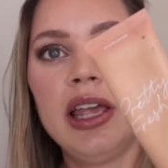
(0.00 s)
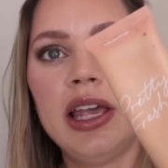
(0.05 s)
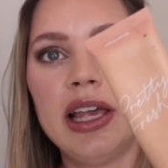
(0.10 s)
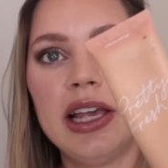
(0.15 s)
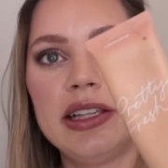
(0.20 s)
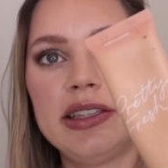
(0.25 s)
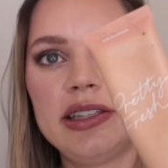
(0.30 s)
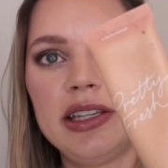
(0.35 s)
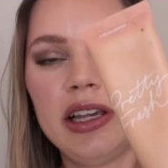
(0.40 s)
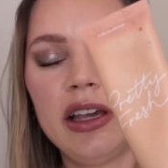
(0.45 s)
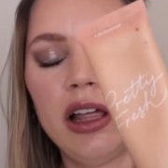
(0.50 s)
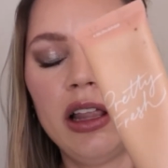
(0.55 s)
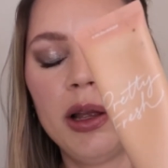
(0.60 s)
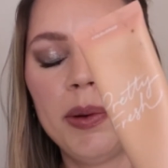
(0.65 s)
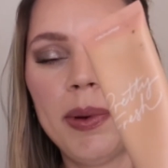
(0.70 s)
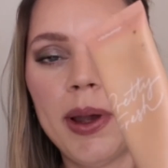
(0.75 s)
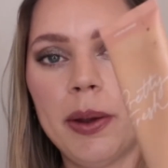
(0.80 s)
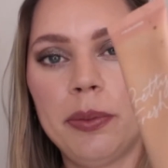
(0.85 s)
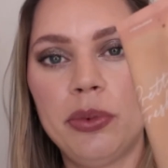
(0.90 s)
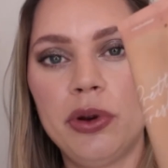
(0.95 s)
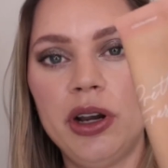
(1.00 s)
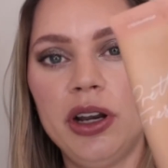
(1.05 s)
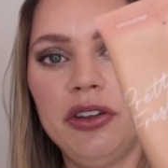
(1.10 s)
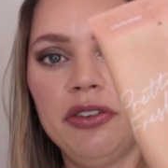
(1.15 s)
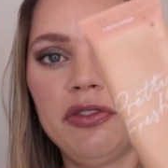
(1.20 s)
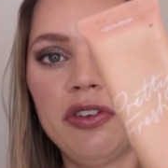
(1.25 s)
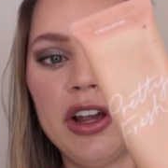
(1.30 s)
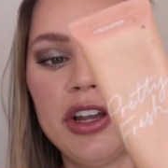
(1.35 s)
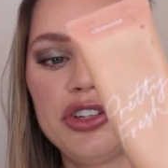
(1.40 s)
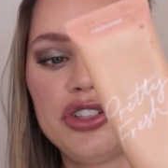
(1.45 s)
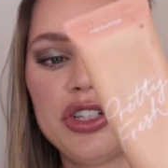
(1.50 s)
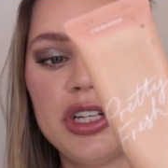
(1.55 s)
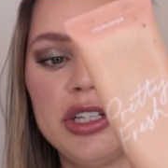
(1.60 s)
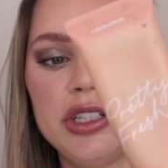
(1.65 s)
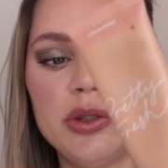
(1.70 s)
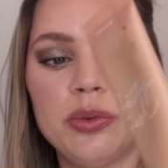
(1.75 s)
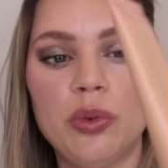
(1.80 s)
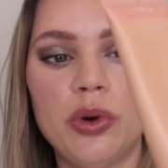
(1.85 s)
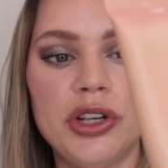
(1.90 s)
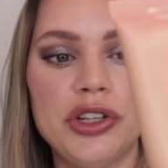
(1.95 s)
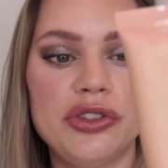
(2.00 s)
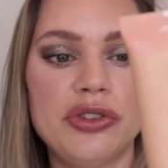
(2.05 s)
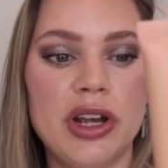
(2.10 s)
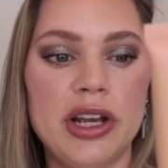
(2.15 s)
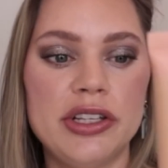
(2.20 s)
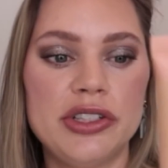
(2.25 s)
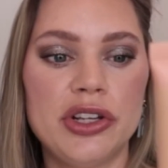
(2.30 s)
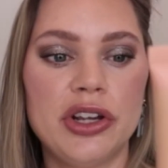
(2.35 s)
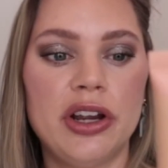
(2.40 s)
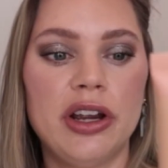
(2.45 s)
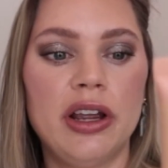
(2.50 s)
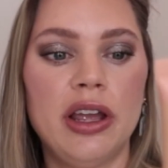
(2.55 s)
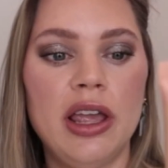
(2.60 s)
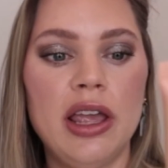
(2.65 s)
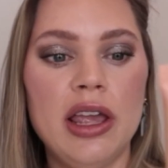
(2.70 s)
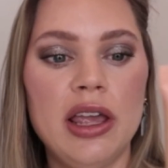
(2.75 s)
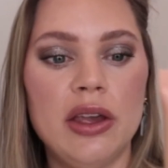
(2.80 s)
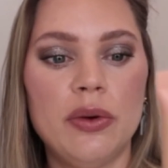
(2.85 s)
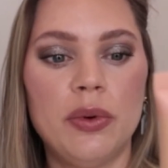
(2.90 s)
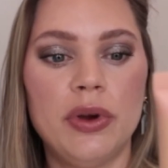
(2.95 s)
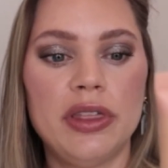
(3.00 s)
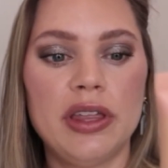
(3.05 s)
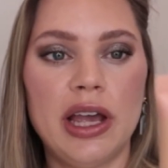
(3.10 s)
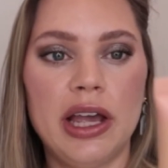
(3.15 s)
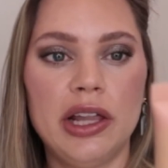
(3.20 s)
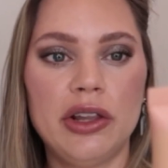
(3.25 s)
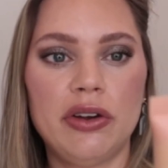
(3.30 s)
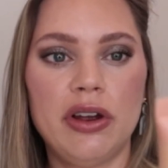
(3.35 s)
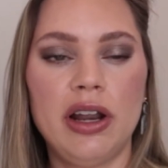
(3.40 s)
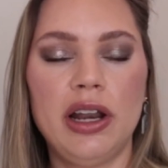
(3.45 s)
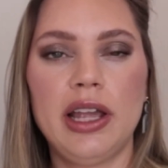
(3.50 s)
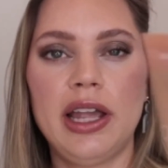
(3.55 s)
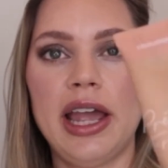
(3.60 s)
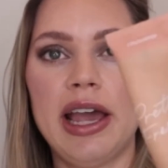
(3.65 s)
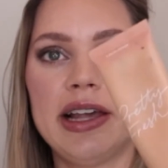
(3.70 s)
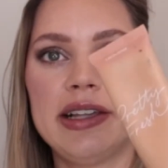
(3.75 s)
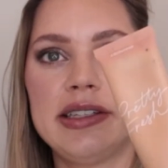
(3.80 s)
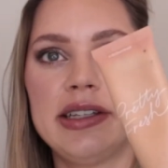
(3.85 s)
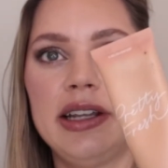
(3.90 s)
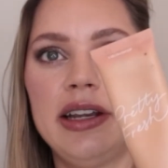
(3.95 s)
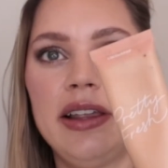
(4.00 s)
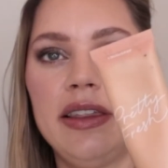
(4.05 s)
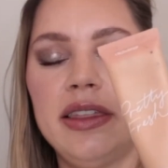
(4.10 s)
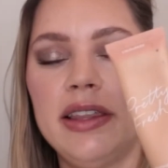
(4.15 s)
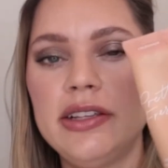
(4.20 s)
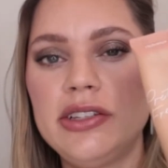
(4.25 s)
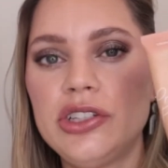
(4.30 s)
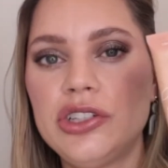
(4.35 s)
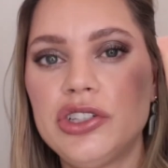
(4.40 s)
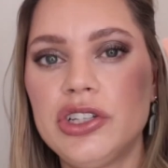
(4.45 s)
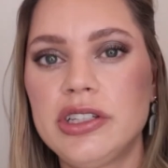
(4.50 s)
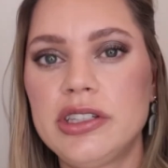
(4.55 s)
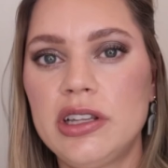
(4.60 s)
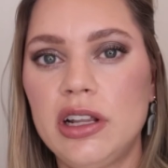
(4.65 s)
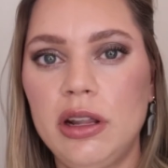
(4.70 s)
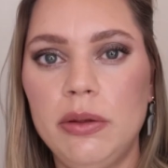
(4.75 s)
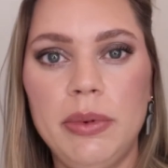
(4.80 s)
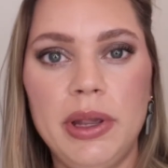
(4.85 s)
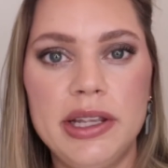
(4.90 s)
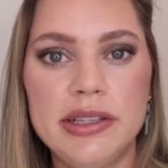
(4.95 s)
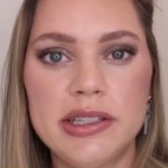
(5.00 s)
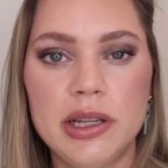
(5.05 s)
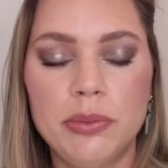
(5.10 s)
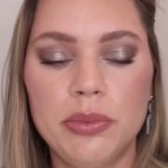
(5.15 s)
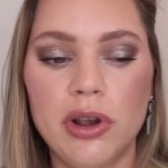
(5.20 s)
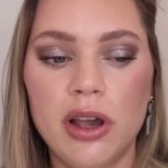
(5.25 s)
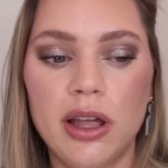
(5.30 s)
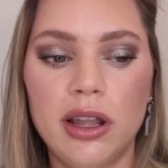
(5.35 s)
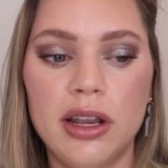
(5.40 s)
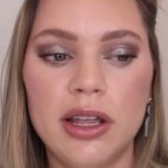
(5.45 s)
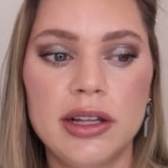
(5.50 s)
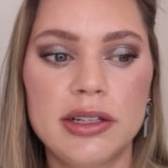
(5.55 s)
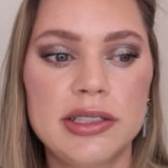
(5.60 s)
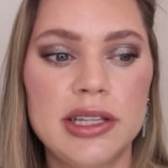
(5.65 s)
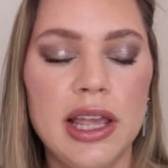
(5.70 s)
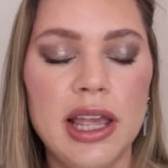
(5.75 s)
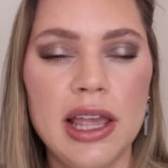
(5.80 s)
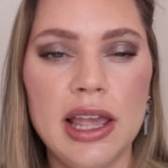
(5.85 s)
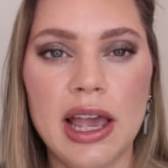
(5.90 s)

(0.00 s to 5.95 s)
It's the Colourpop Pretty Fresh Tinted Moisturizer with hyaluronic acid. This is just an amazing product.